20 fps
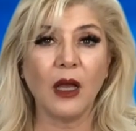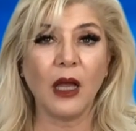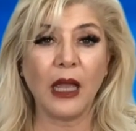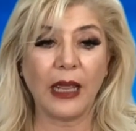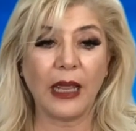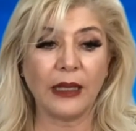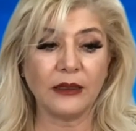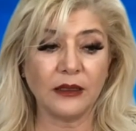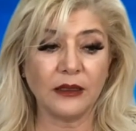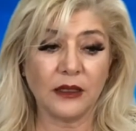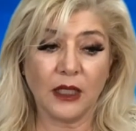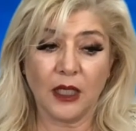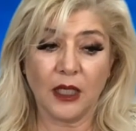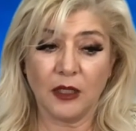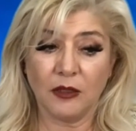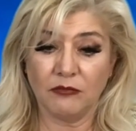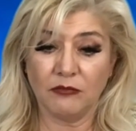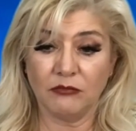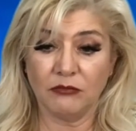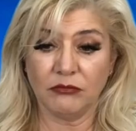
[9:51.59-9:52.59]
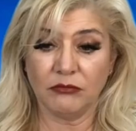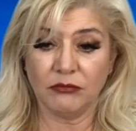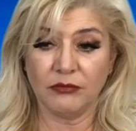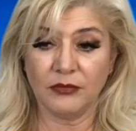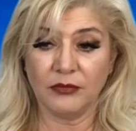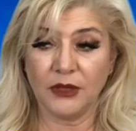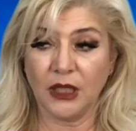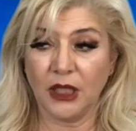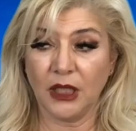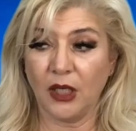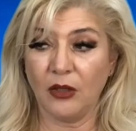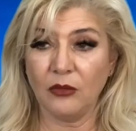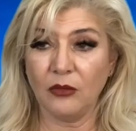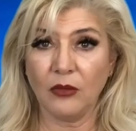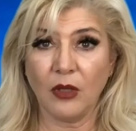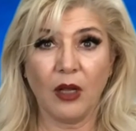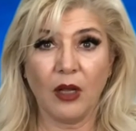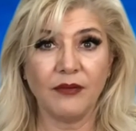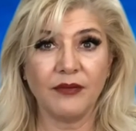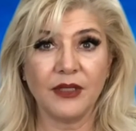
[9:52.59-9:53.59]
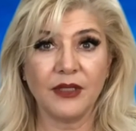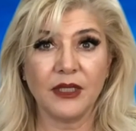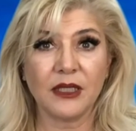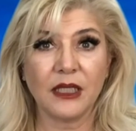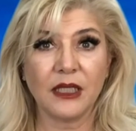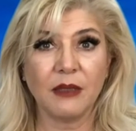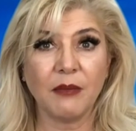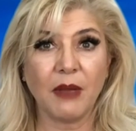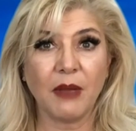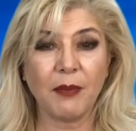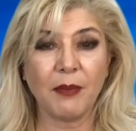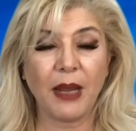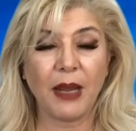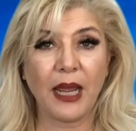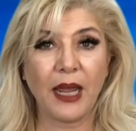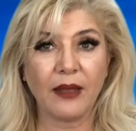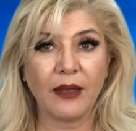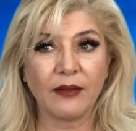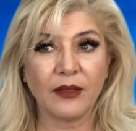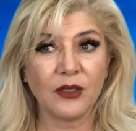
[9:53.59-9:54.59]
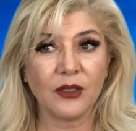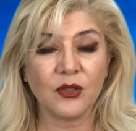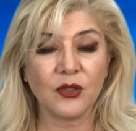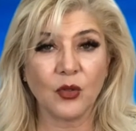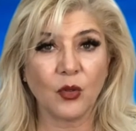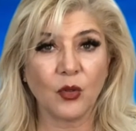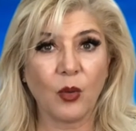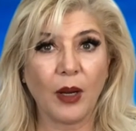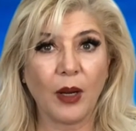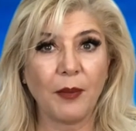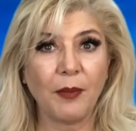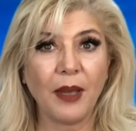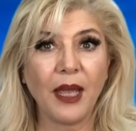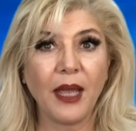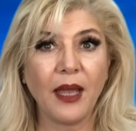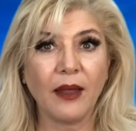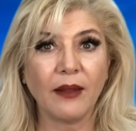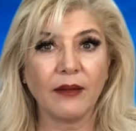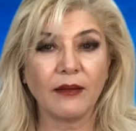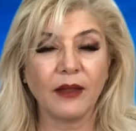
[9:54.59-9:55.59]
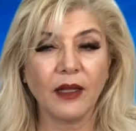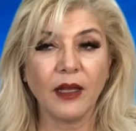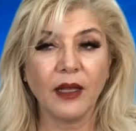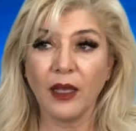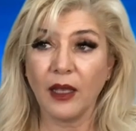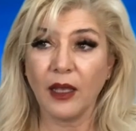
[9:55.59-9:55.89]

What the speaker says: And, obviously my path is the right path.